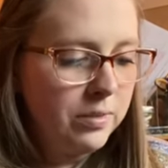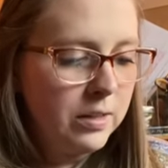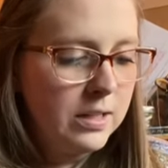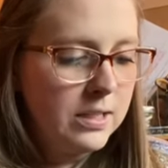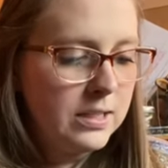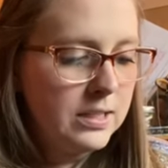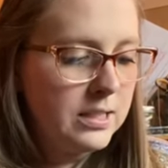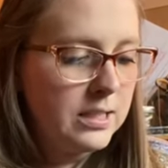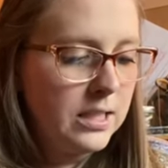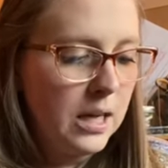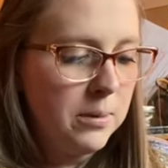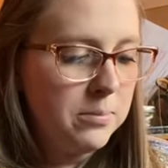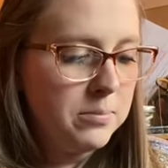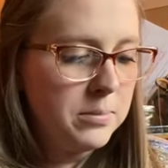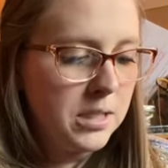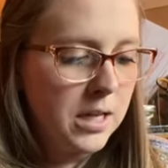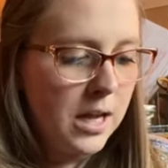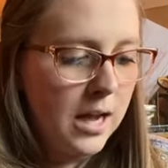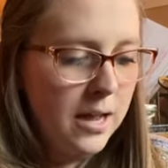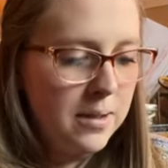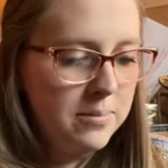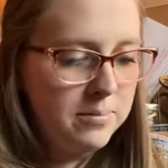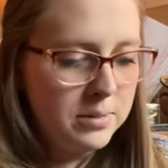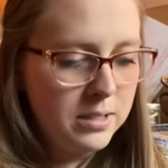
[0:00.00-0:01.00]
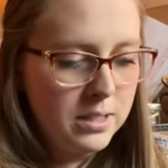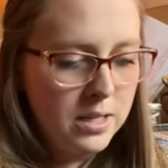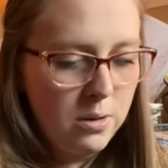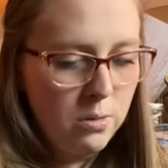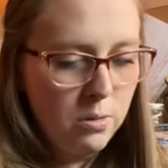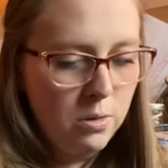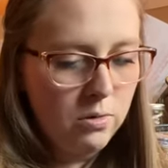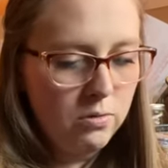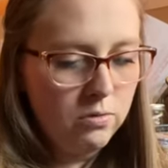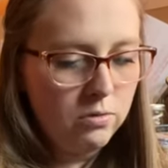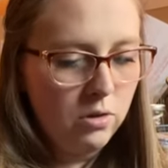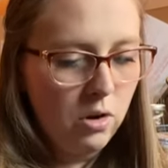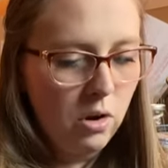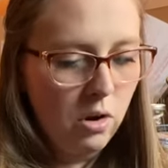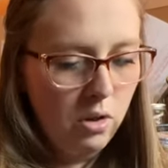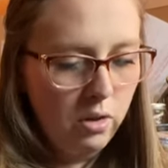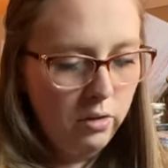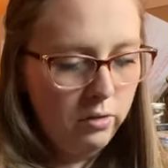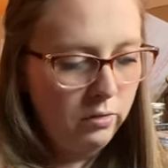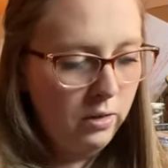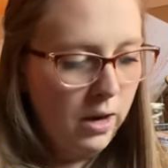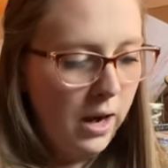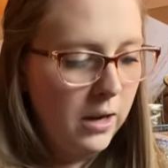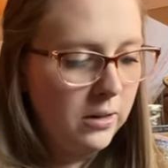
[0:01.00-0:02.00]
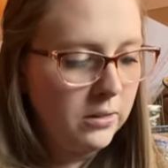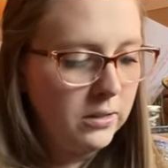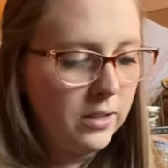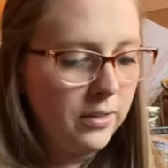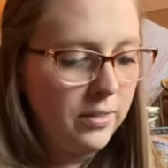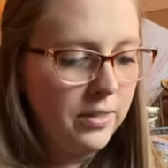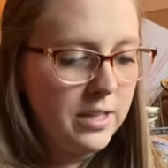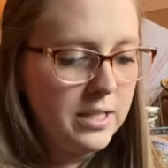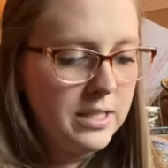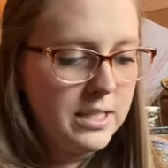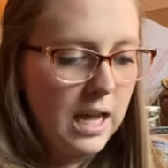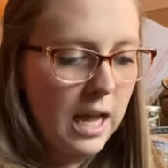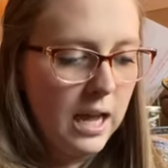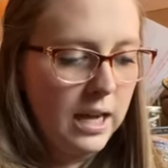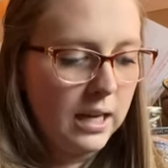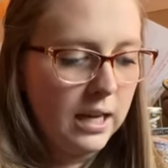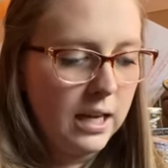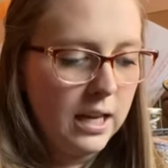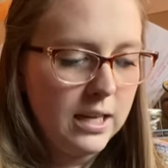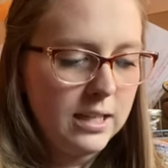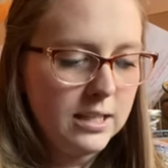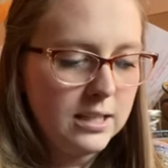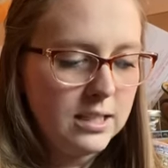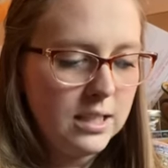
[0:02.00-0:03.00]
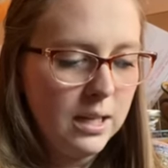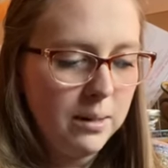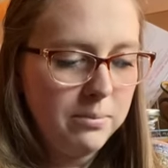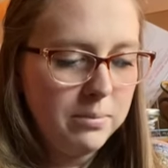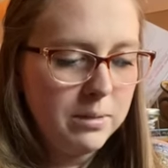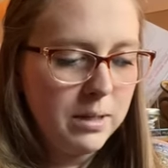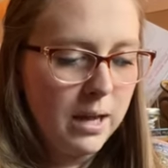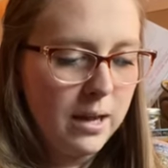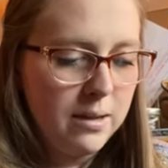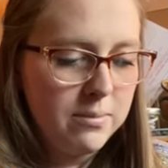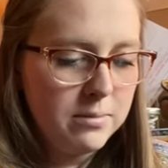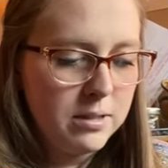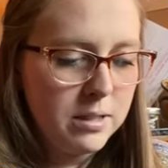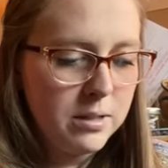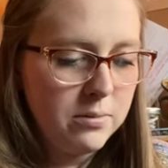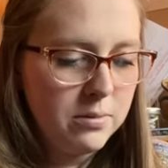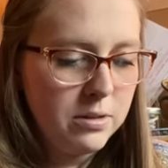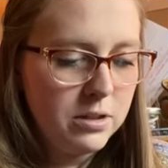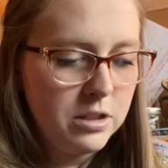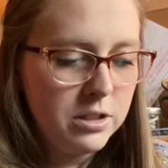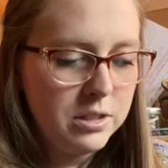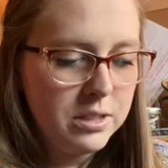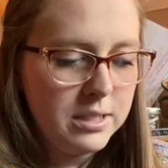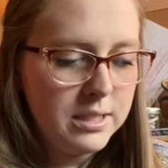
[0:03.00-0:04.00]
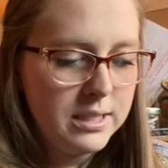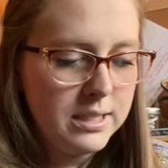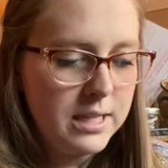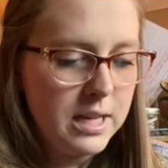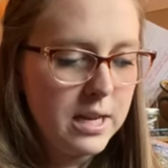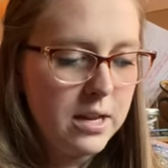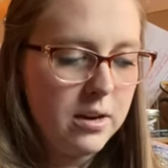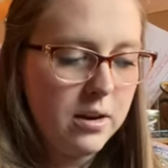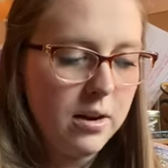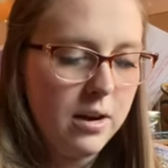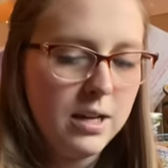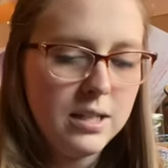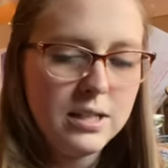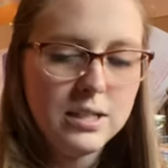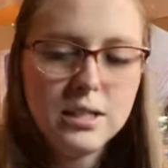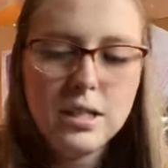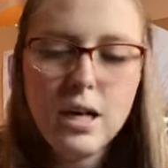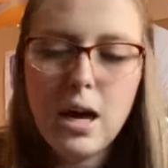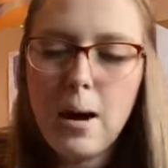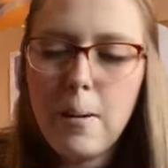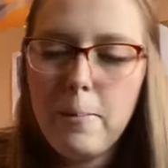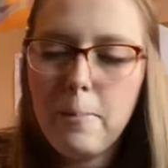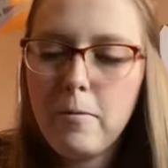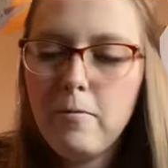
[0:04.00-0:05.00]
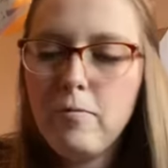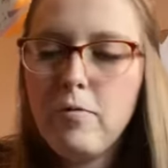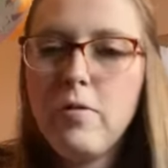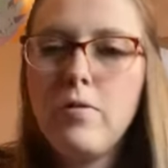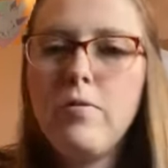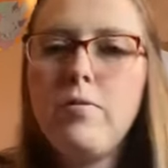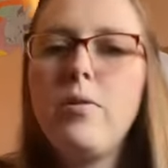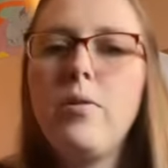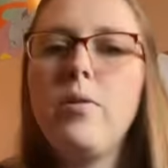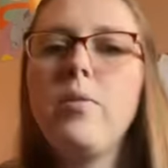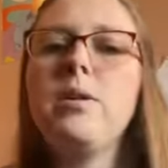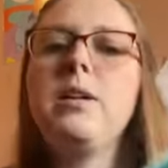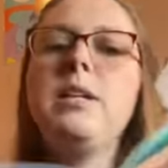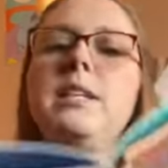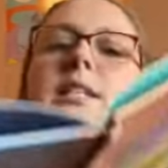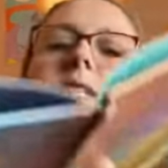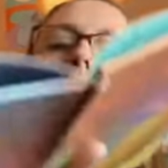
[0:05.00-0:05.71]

Sometimes he would roll around on the deck, and sometimes he would just sit on top of the folded